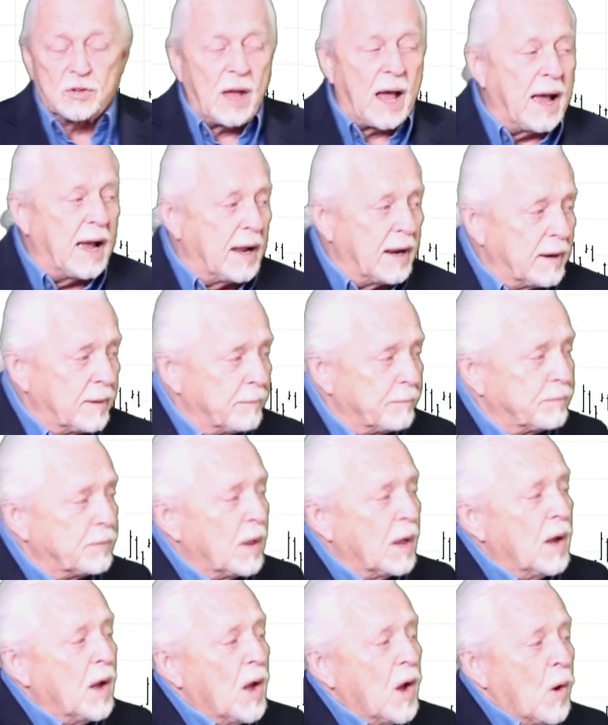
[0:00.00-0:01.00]
side.
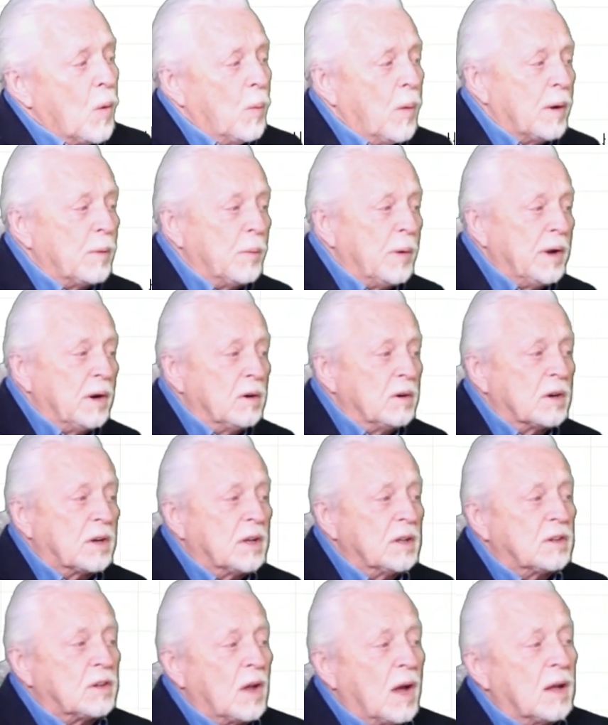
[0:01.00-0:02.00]
When we look
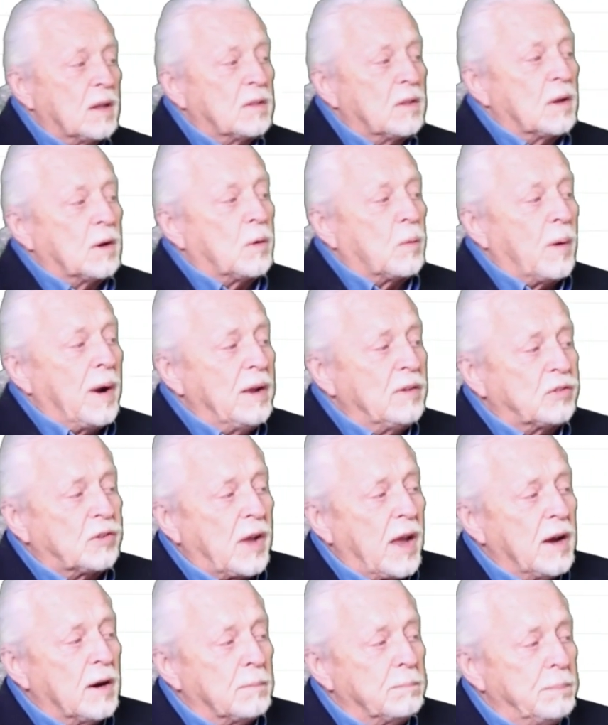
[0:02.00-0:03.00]
at the
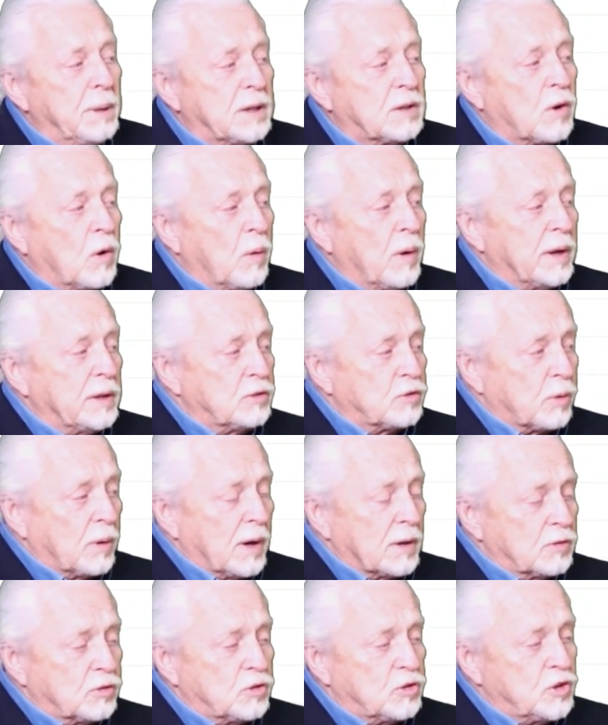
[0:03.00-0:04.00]
Grayscale Bitcoin
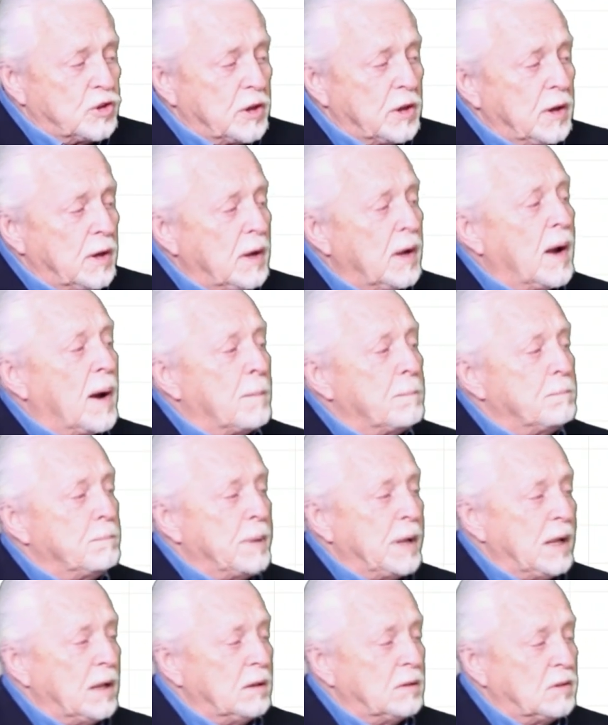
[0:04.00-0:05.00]
Trust, G
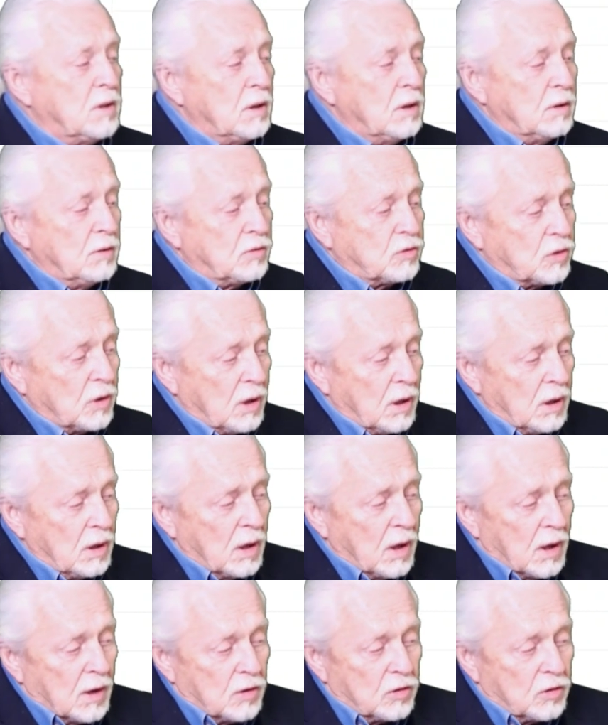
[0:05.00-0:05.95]
B T C,